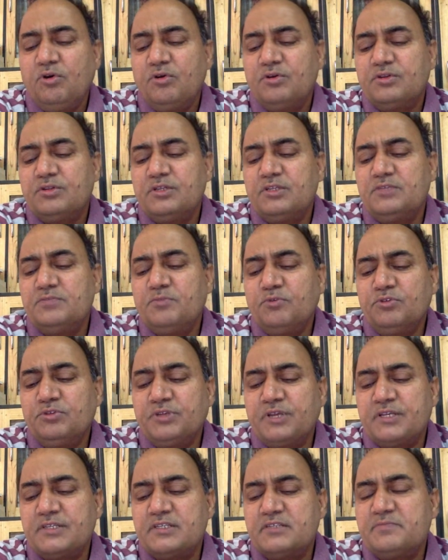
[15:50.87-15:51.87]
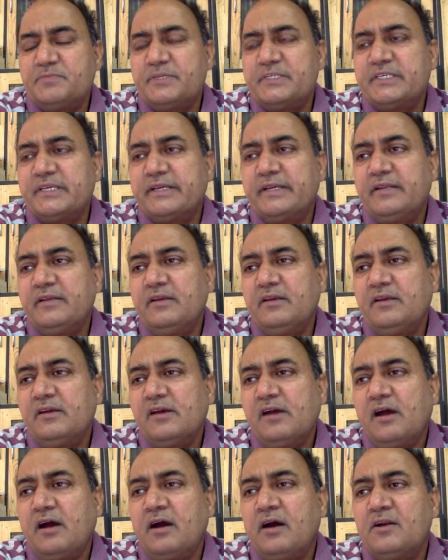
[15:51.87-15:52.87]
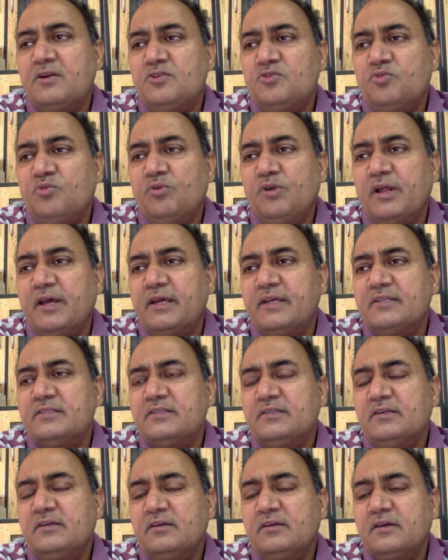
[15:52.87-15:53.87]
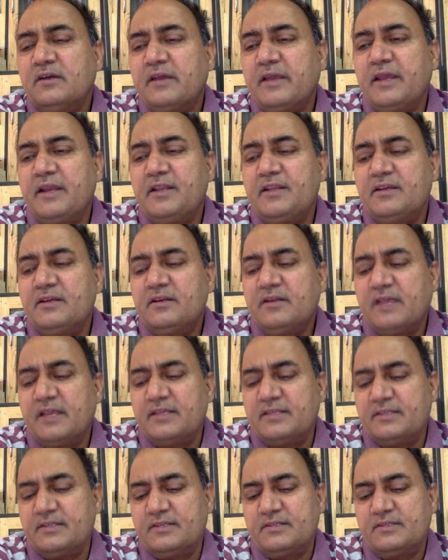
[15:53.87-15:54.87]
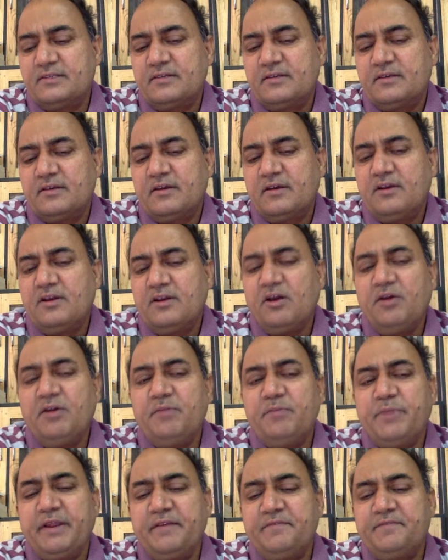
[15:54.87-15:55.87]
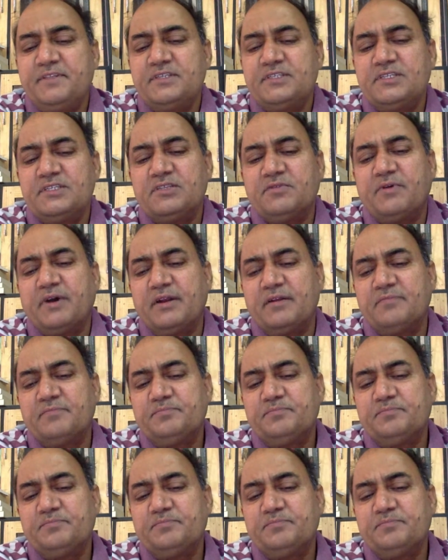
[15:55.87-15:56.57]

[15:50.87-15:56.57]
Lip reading: these both cases basically are told as Gettier cases. Now in brief, this is the one.